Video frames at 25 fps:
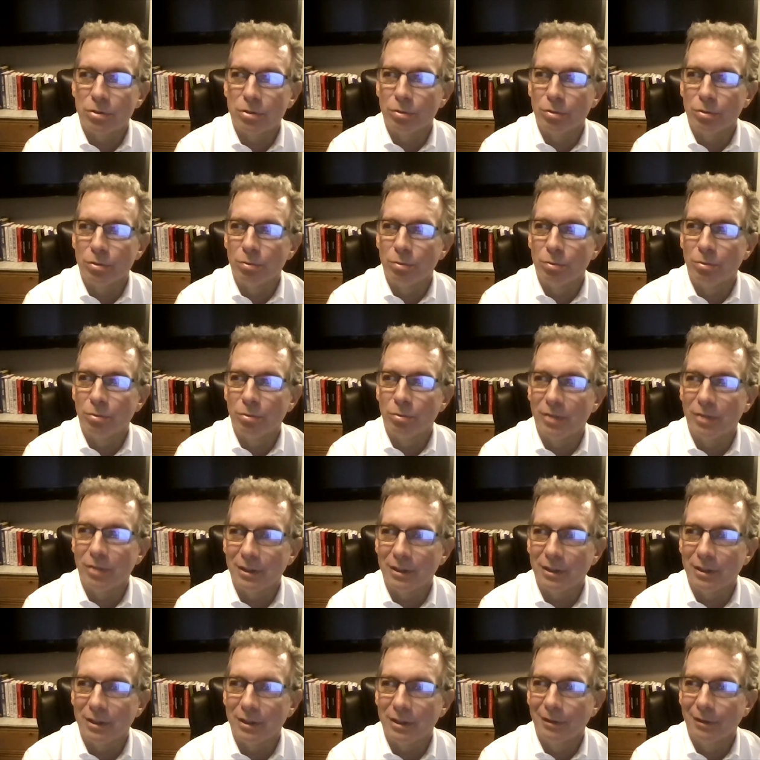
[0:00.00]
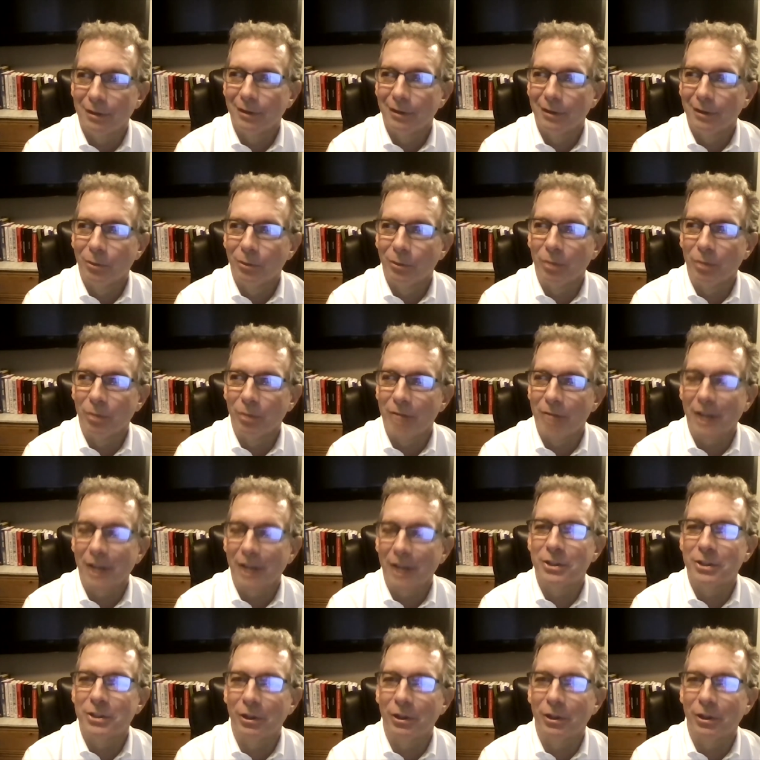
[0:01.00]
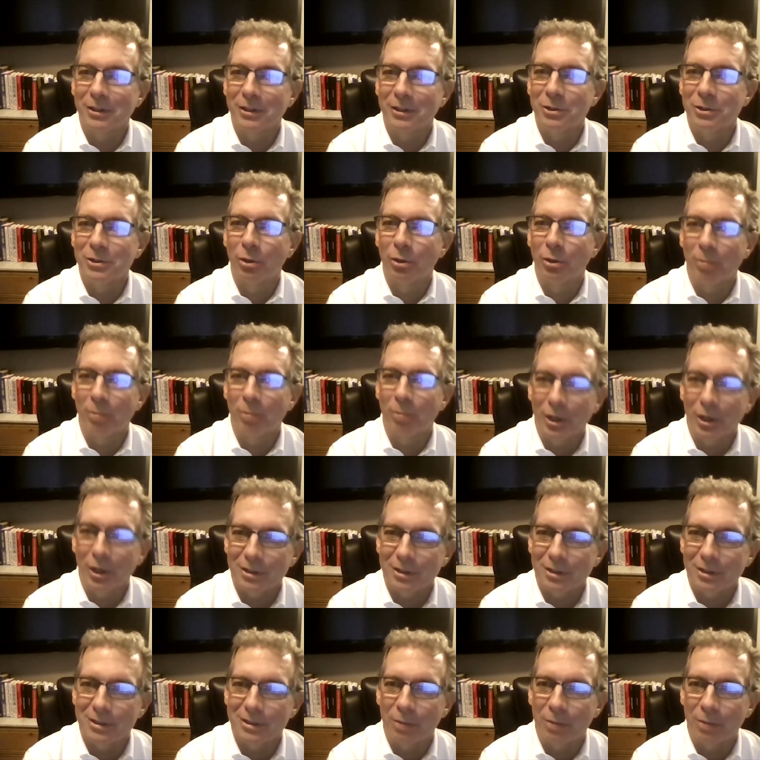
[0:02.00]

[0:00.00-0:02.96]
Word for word: to what volatility can do to the markets.